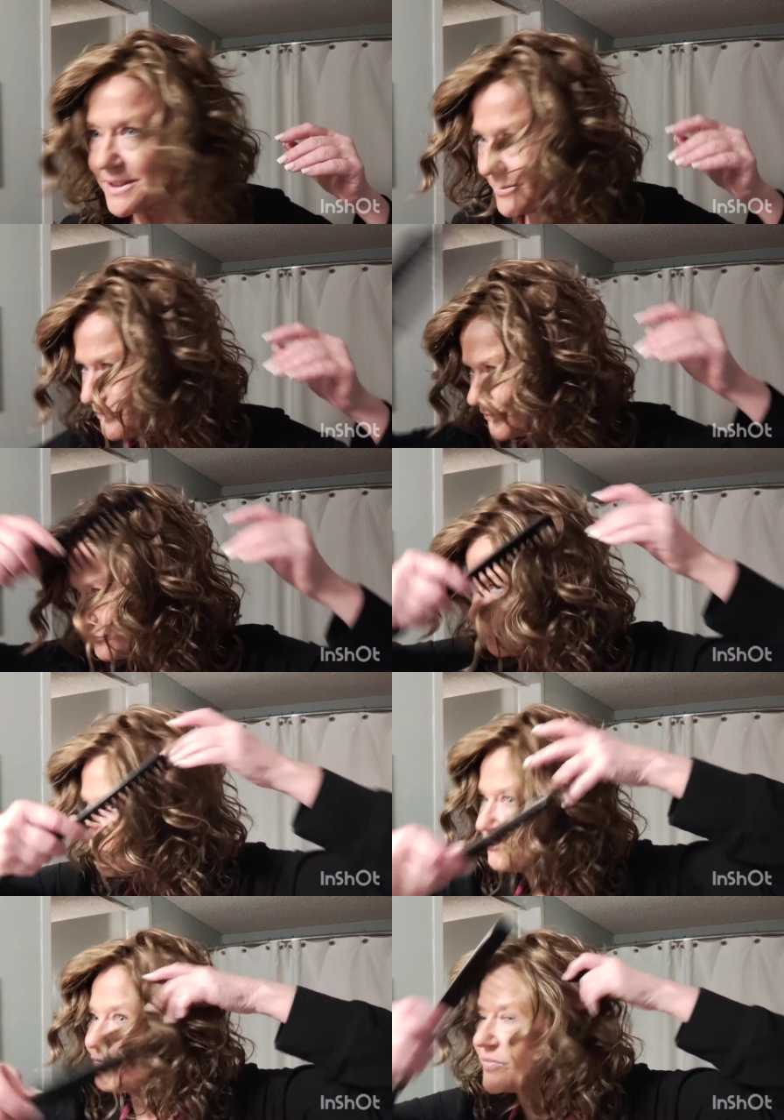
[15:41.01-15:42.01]

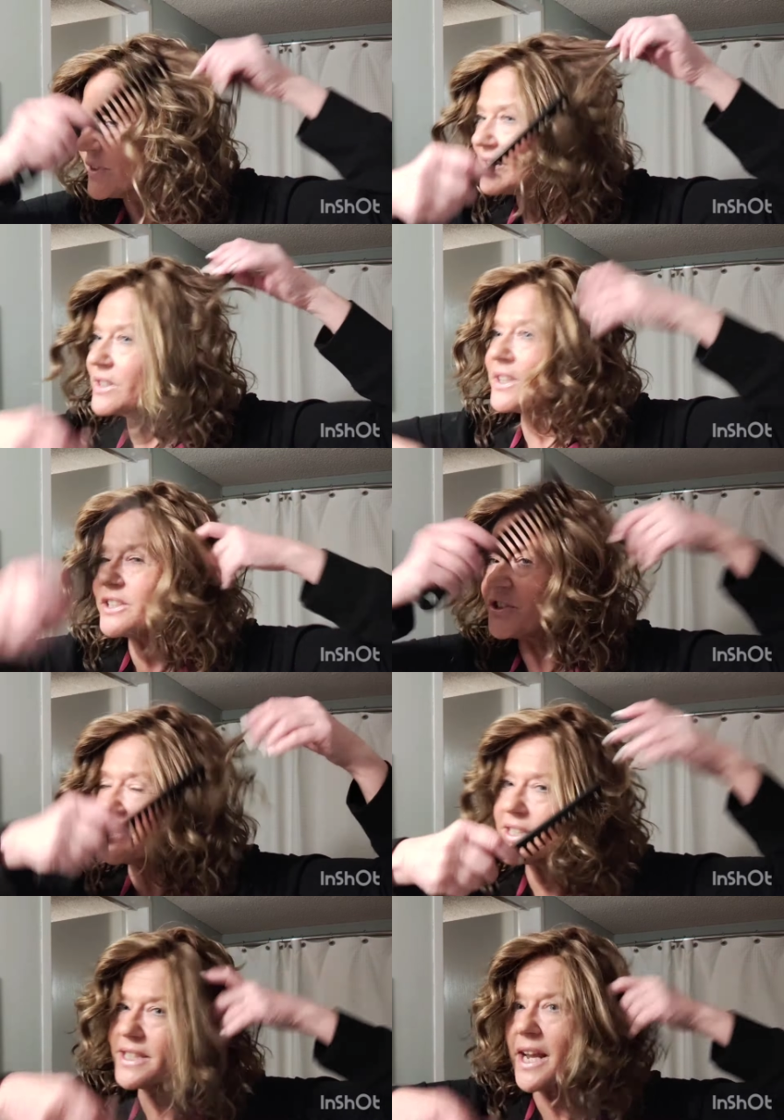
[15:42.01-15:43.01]
So let's
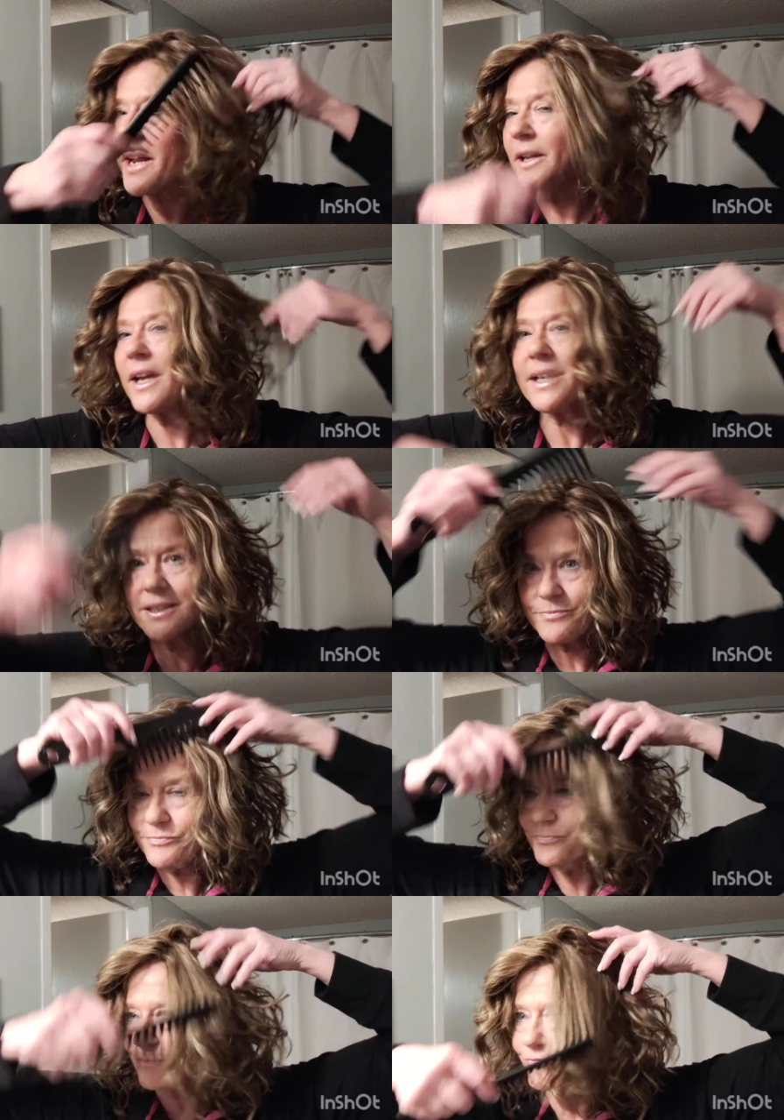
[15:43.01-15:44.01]
just say,
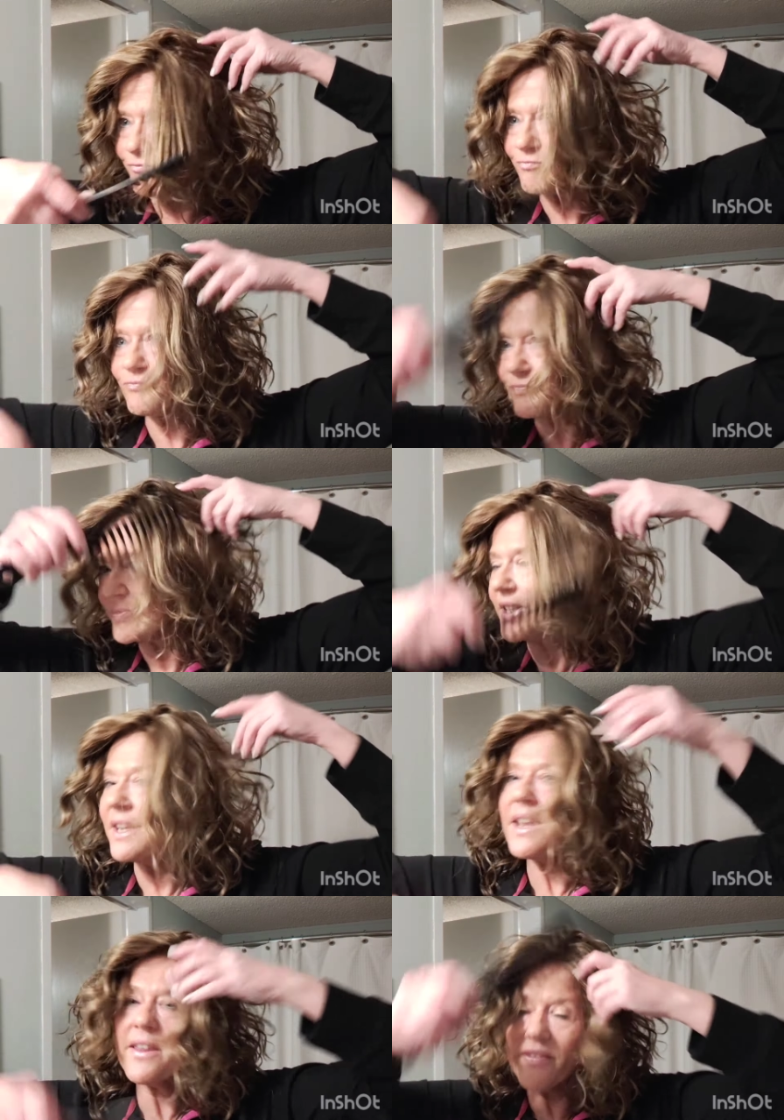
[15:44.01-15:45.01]
um,
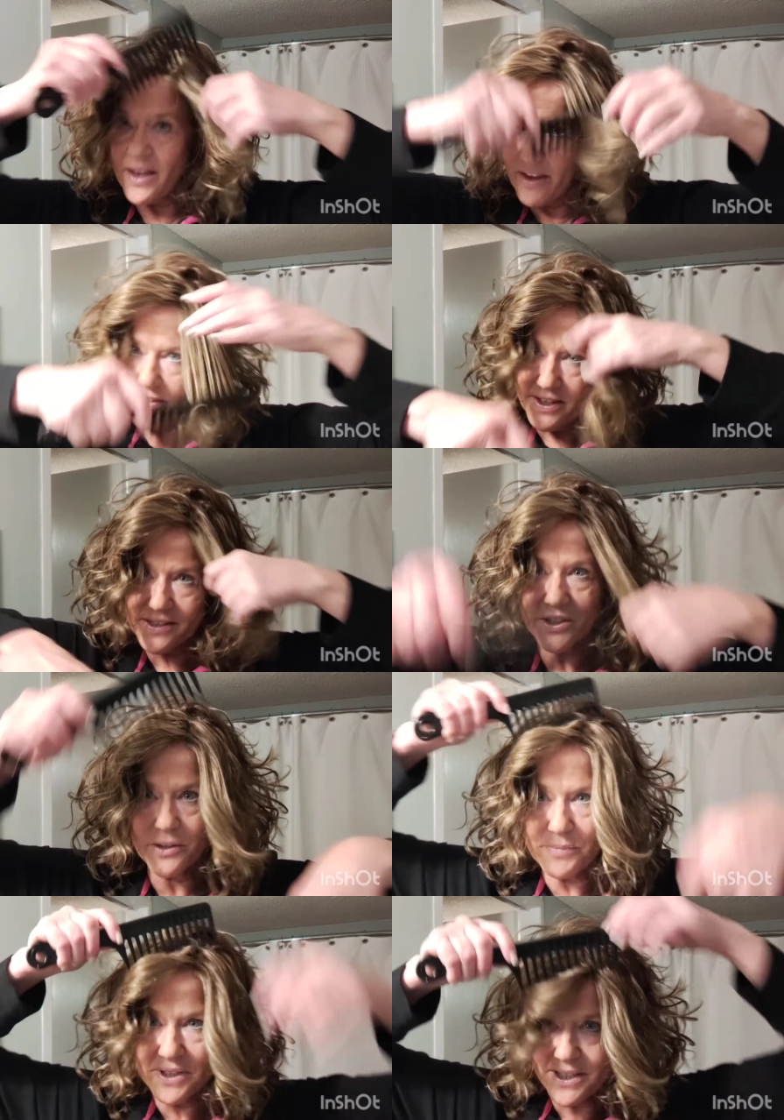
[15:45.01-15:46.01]
and this could be